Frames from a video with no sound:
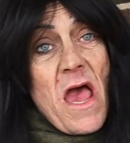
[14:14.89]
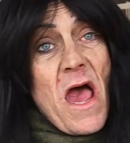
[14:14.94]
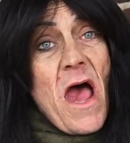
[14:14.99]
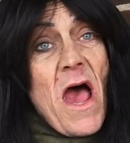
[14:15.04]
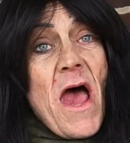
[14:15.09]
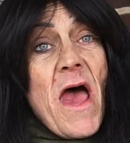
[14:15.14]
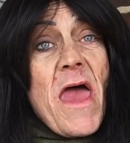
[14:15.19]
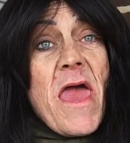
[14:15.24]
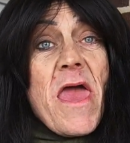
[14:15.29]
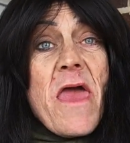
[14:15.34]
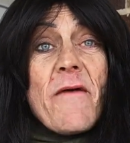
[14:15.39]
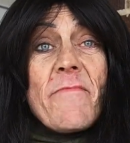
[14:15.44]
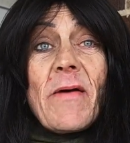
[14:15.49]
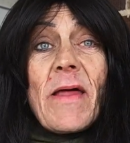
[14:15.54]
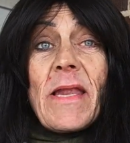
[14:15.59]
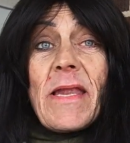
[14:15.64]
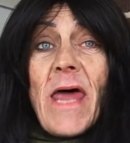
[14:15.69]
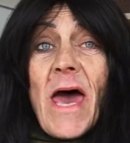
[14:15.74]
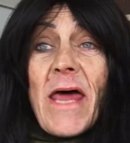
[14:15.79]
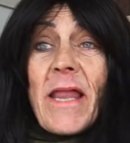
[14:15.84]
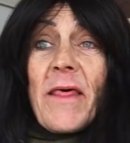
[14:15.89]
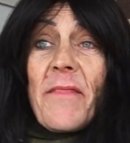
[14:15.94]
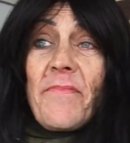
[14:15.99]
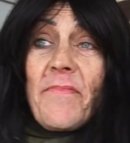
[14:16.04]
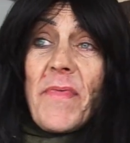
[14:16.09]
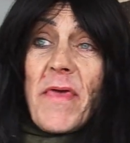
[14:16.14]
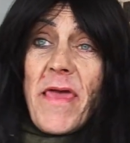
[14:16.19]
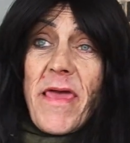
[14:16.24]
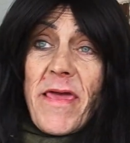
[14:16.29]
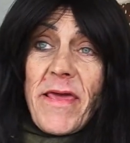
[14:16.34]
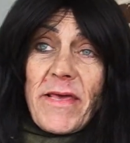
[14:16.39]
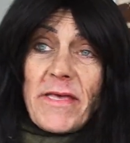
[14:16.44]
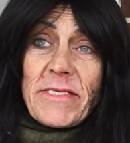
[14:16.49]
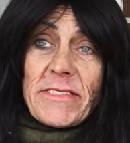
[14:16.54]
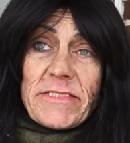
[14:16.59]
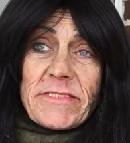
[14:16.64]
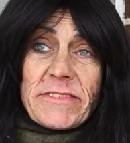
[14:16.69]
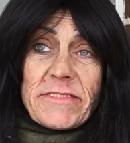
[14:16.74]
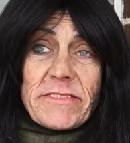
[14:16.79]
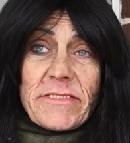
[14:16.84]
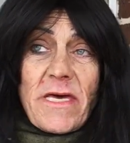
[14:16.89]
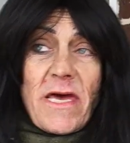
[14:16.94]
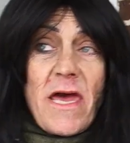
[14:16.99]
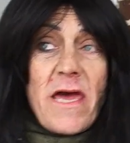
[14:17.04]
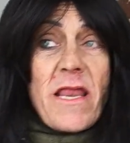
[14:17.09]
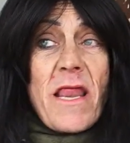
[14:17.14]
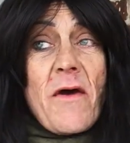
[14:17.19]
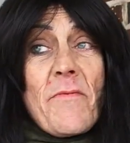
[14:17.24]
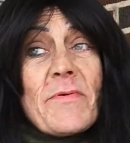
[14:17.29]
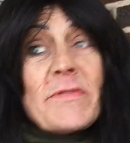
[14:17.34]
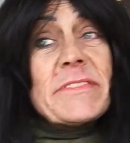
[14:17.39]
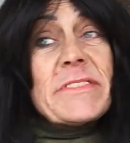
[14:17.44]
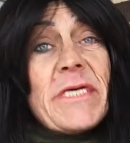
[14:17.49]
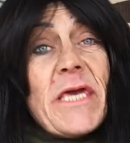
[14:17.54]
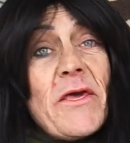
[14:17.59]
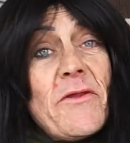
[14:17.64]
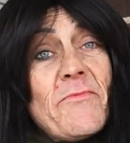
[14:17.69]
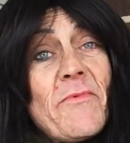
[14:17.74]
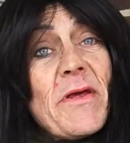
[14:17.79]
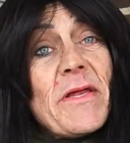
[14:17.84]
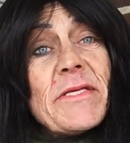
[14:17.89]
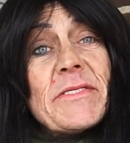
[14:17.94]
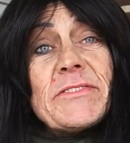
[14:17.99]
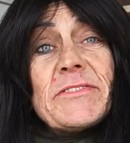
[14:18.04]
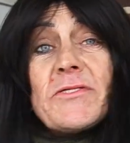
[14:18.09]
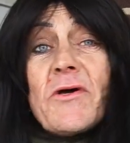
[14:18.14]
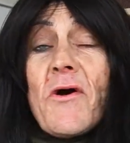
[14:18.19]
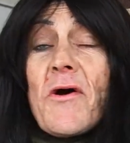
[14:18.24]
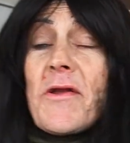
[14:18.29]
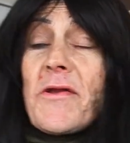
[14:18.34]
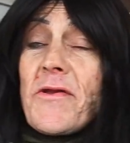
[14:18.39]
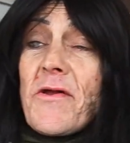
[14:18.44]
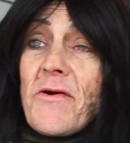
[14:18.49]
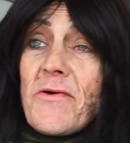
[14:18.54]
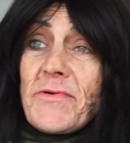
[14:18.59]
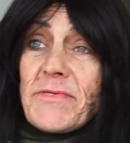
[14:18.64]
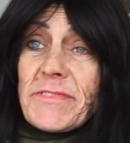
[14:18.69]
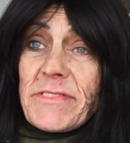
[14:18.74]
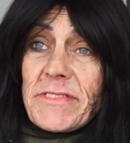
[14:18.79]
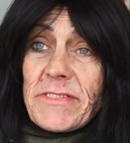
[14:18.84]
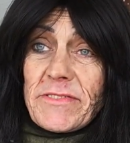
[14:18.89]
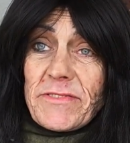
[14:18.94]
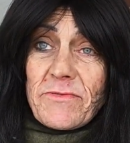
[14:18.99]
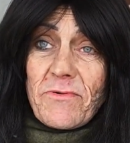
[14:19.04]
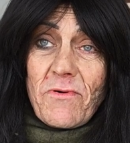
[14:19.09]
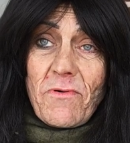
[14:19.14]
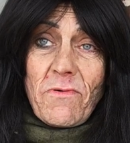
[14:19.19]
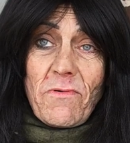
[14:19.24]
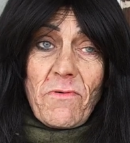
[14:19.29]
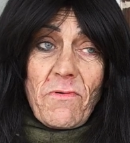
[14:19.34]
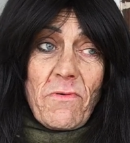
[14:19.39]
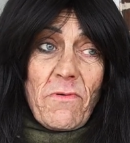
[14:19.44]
I have a lot of things, and I was getting ready to start nursing school.